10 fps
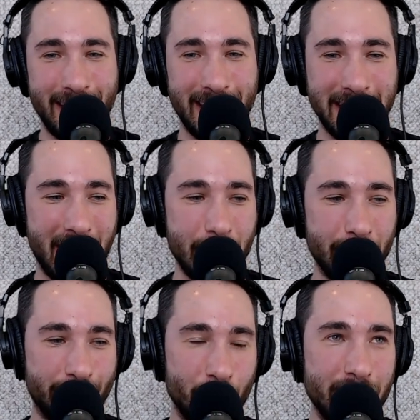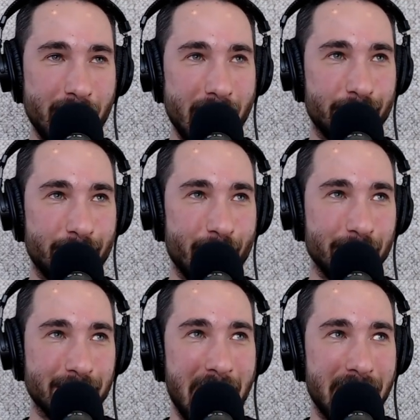feeling like before you get the
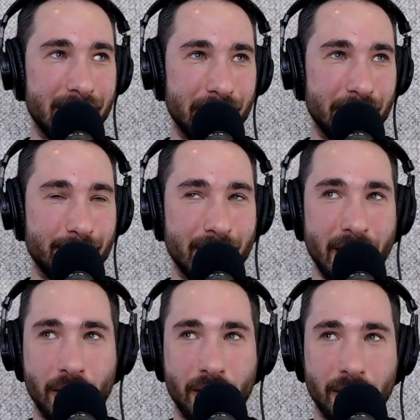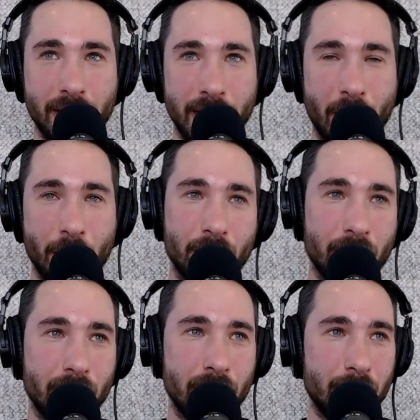first kind of, you know,
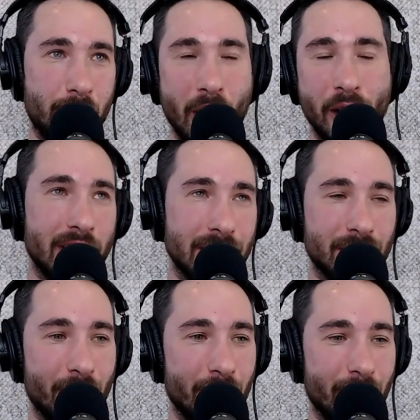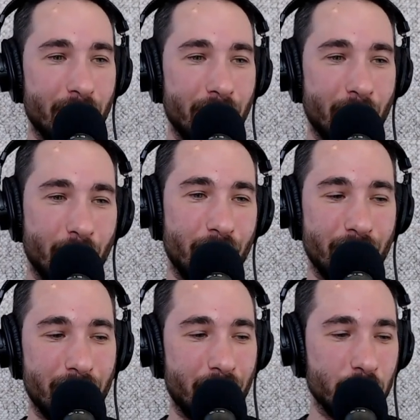purchase or, or,
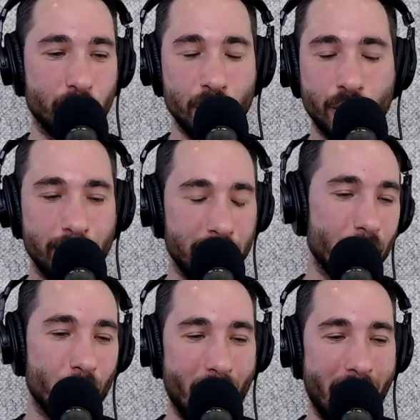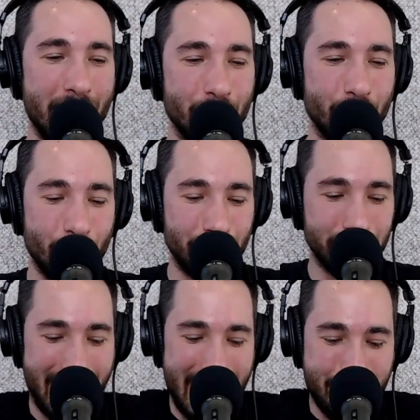or, or good review or whatever? What,
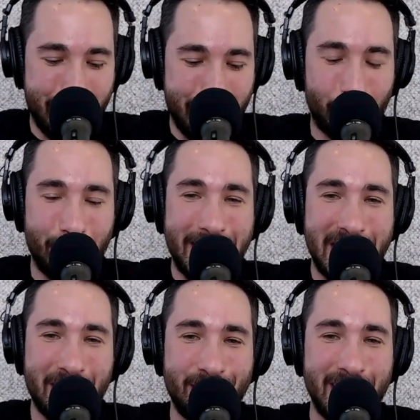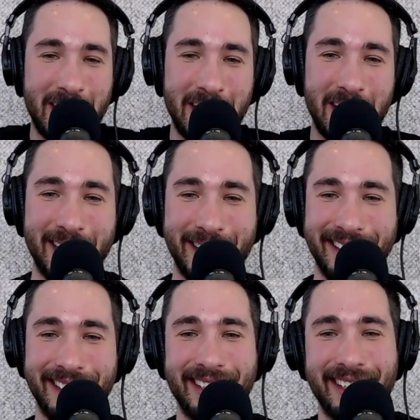what's that in-between feeling like?